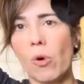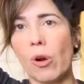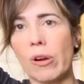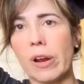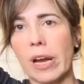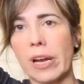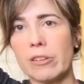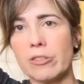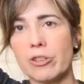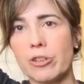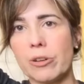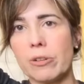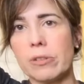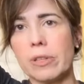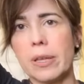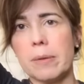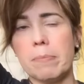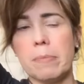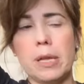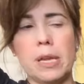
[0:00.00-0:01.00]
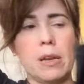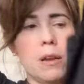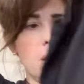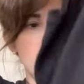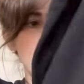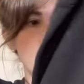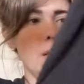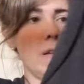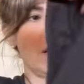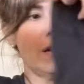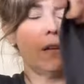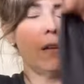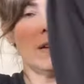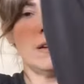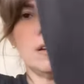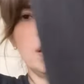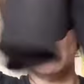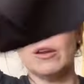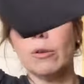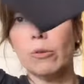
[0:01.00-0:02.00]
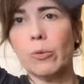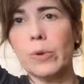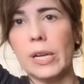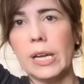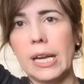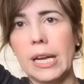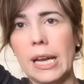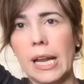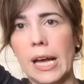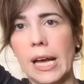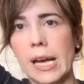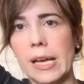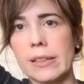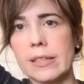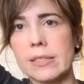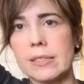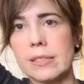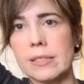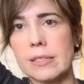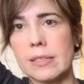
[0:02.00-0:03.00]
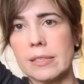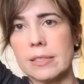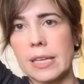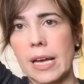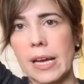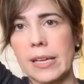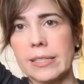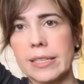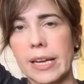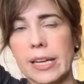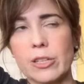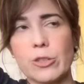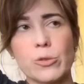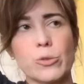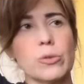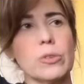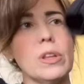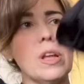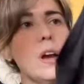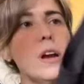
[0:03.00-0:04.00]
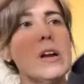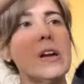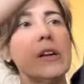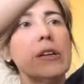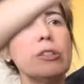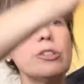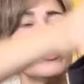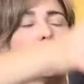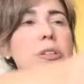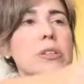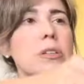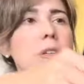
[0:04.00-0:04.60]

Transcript: workout shirt that men really like. This is a size extra large.